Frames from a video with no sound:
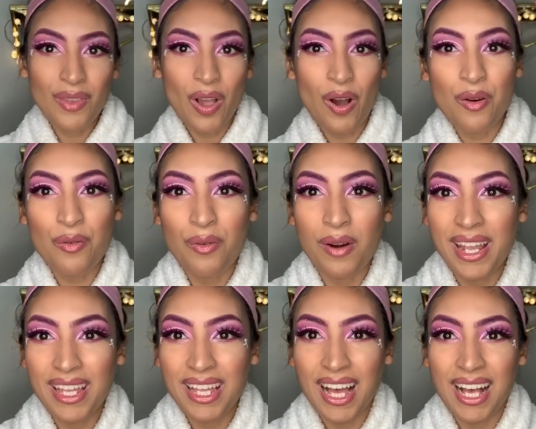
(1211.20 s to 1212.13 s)
All right,
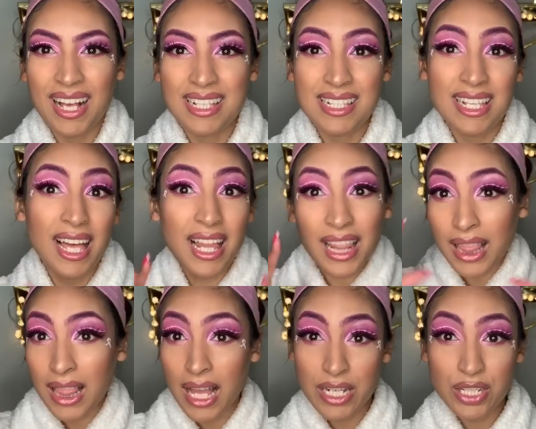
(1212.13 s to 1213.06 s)
guys,
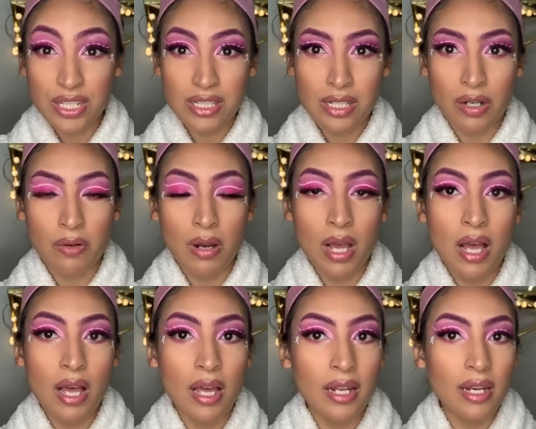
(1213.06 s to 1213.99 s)
lashes are
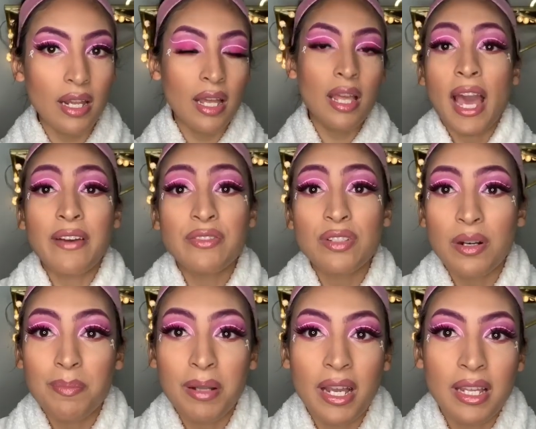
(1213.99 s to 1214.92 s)
on. After
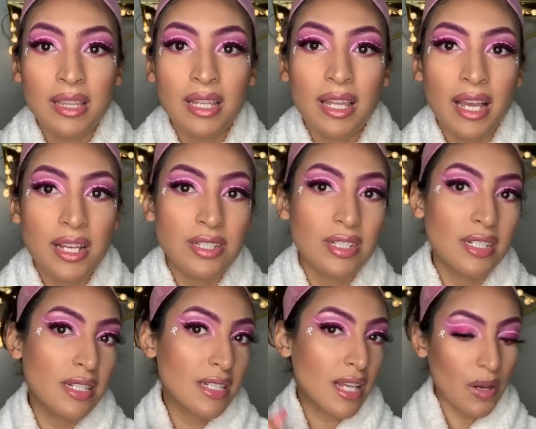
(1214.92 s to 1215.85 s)
applying the
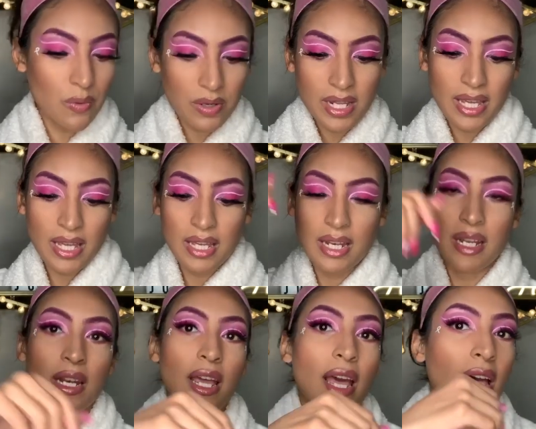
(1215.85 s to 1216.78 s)
lashes, I went ahead
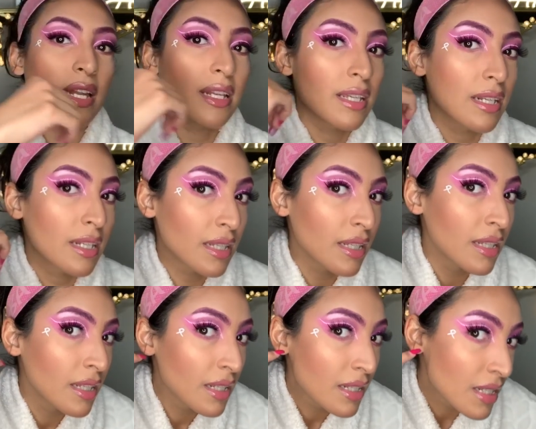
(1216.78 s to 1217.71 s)
and added
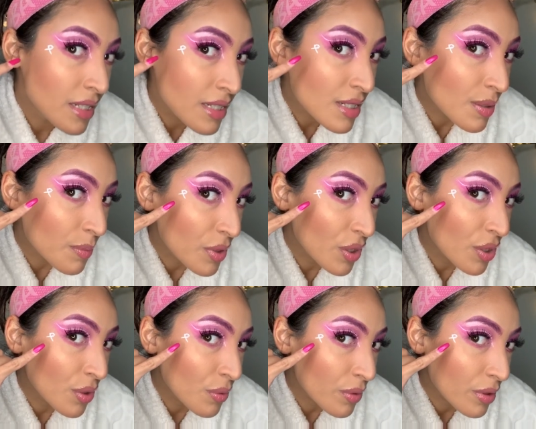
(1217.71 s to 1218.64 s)
some
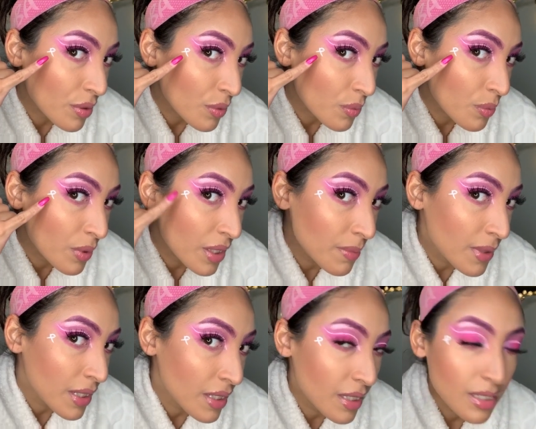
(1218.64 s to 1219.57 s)
cute little
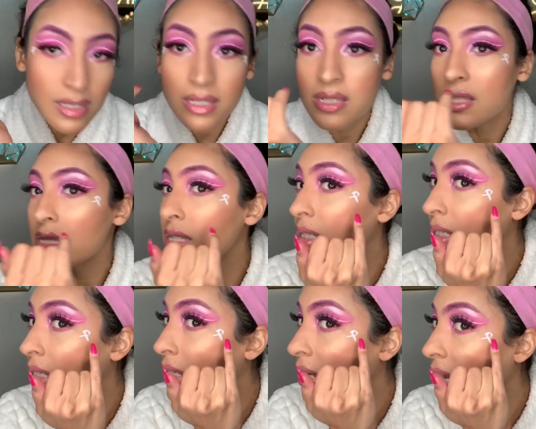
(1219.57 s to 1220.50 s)
ribbons
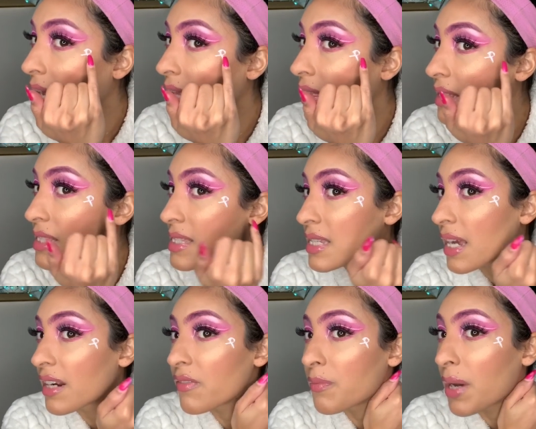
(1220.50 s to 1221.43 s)
on the
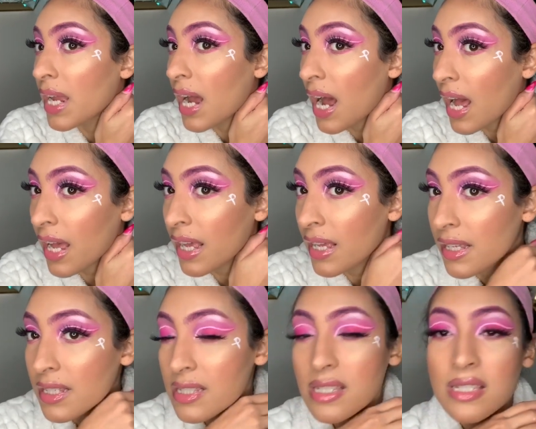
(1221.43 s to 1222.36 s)
side of my
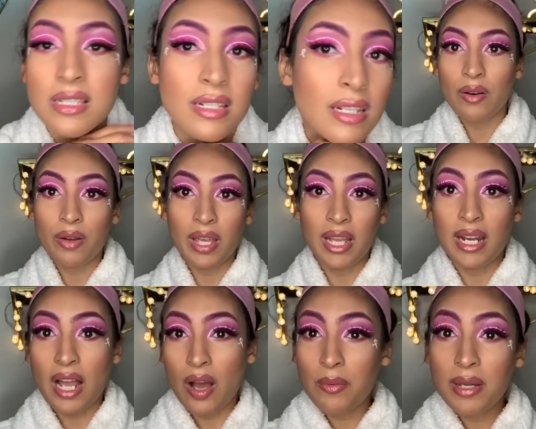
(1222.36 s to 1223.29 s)
eyes. Okay,
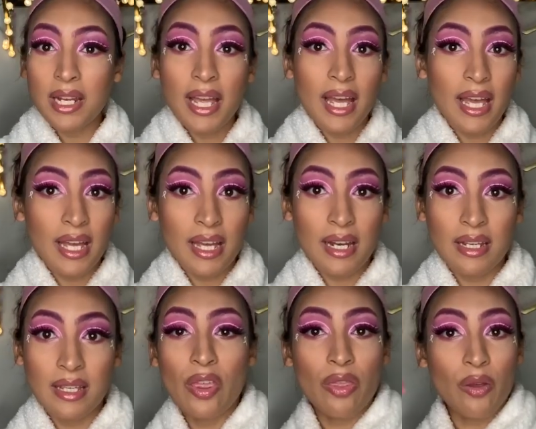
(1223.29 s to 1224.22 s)
now I'm gonna add
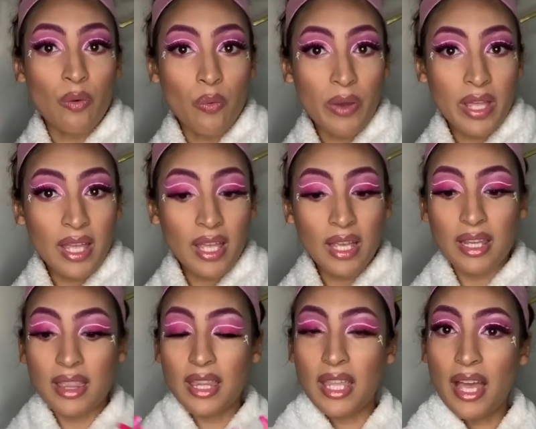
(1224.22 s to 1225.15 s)
the wig
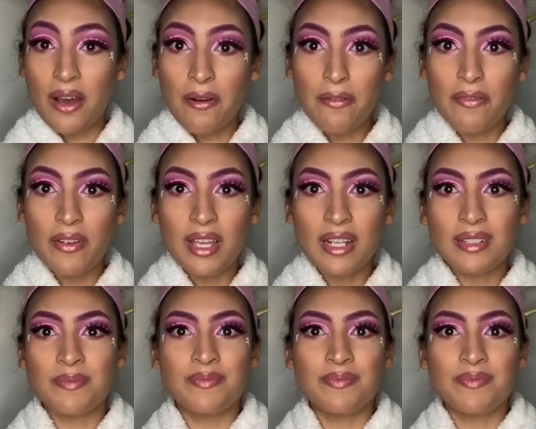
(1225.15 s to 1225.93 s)
and the outfit